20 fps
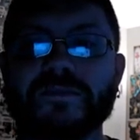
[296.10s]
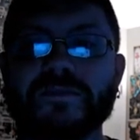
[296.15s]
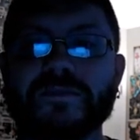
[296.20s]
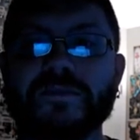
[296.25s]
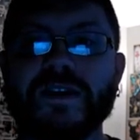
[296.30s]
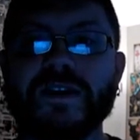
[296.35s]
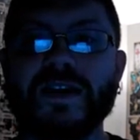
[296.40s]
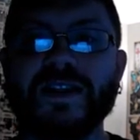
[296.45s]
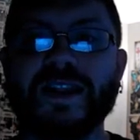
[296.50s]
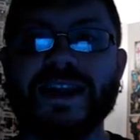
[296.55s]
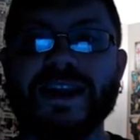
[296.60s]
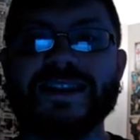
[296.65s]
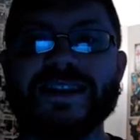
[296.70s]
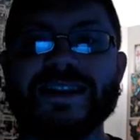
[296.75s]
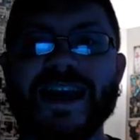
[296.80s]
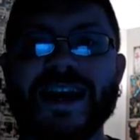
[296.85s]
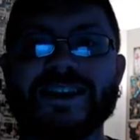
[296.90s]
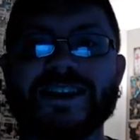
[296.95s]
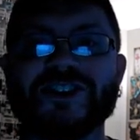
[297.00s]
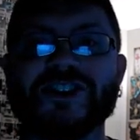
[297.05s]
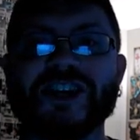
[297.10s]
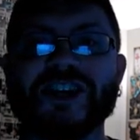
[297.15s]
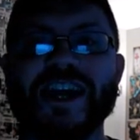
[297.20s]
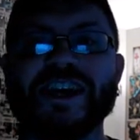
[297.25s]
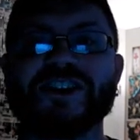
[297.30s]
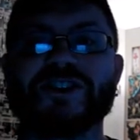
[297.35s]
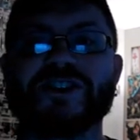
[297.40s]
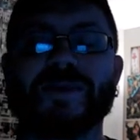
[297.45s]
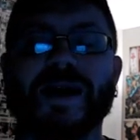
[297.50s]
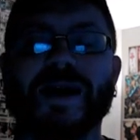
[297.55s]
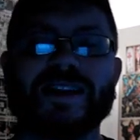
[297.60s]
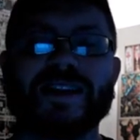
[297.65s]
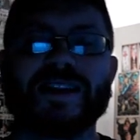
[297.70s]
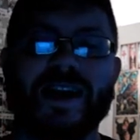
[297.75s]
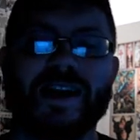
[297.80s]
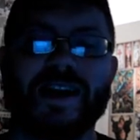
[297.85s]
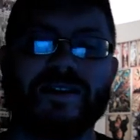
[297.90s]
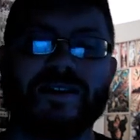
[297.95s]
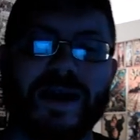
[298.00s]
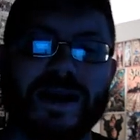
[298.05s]
like the next change might not
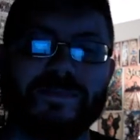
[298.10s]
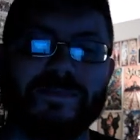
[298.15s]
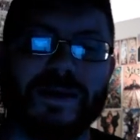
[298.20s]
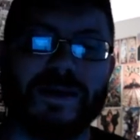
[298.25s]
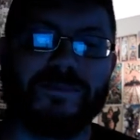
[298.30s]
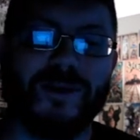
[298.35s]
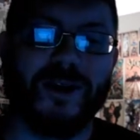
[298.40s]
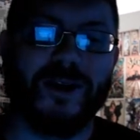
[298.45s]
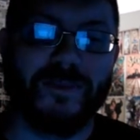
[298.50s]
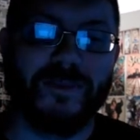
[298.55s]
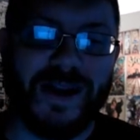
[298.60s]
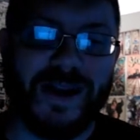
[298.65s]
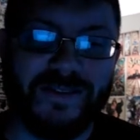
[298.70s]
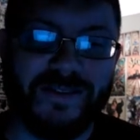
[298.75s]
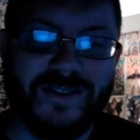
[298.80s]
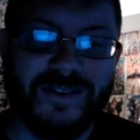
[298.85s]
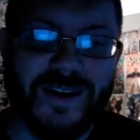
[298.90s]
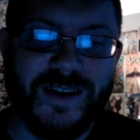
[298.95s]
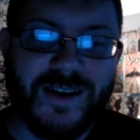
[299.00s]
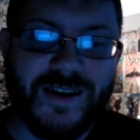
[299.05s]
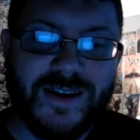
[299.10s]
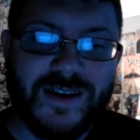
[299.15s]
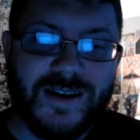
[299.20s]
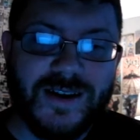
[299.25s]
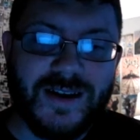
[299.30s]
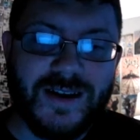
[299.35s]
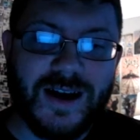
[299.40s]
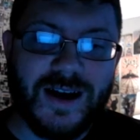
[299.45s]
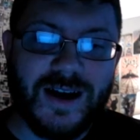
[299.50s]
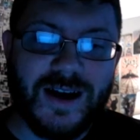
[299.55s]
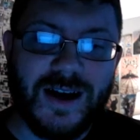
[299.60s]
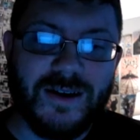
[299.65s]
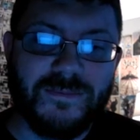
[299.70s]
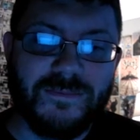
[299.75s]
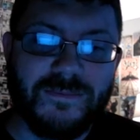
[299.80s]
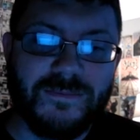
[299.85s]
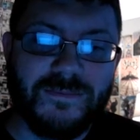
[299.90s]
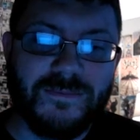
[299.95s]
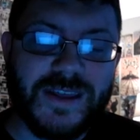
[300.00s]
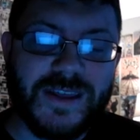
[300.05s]
uh, might be permanent. Um,
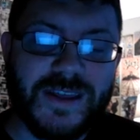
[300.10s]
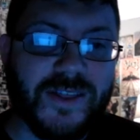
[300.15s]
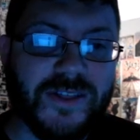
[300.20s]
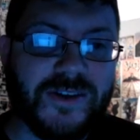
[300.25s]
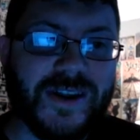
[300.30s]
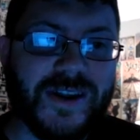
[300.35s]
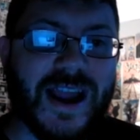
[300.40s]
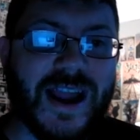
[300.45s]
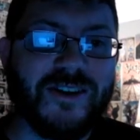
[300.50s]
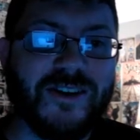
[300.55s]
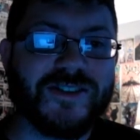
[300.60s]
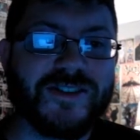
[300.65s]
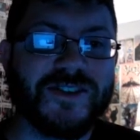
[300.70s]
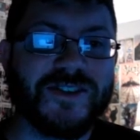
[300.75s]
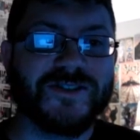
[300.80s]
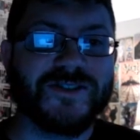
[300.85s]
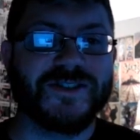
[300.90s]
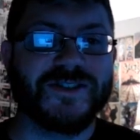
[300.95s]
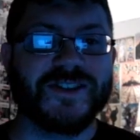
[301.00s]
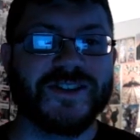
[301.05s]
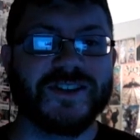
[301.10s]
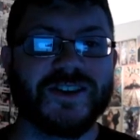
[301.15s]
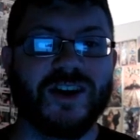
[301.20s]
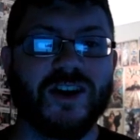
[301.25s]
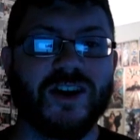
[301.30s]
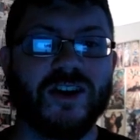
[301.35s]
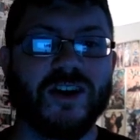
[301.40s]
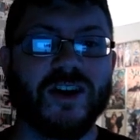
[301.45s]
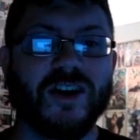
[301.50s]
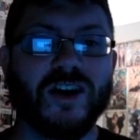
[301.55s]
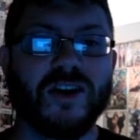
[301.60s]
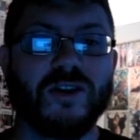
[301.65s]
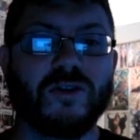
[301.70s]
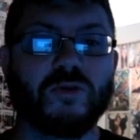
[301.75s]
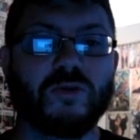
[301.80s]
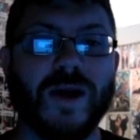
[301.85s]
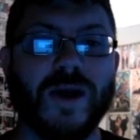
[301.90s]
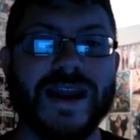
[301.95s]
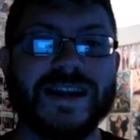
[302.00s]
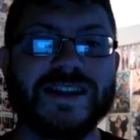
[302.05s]
the other characters are
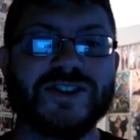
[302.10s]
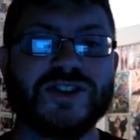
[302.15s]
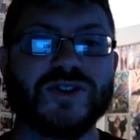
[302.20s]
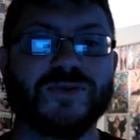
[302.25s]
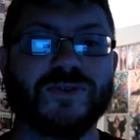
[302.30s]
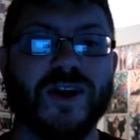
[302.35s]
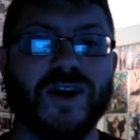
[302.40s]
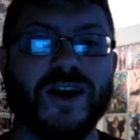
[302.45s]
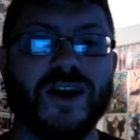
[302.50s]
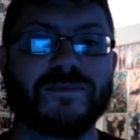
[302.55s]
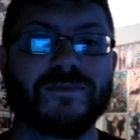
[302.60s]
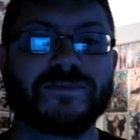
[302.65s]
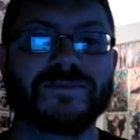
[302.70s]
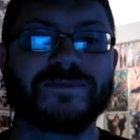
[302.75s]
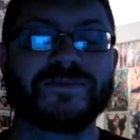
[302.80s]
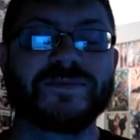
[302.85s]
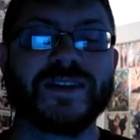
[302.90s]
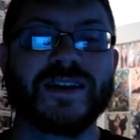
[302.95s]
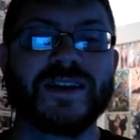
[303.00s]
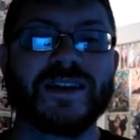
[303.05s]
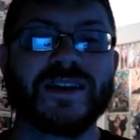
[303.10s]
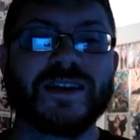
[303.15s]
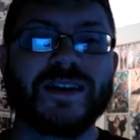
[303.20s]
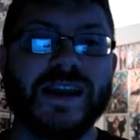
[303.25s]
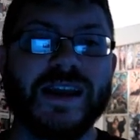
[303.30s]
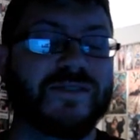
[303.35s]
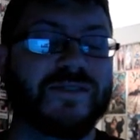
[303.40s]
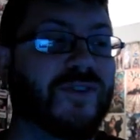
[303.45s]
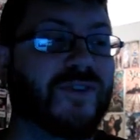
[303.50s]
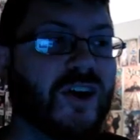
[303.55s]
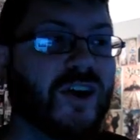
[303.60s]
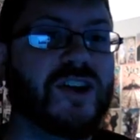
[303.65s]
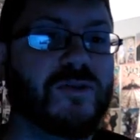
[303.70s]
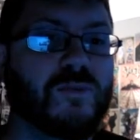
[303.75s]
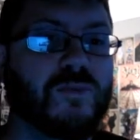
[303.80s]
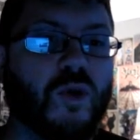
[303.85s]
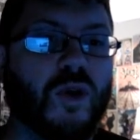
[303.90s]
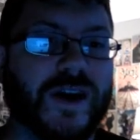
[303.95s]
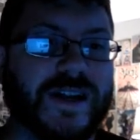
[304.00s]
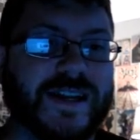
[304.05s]
range from in volume one, it's a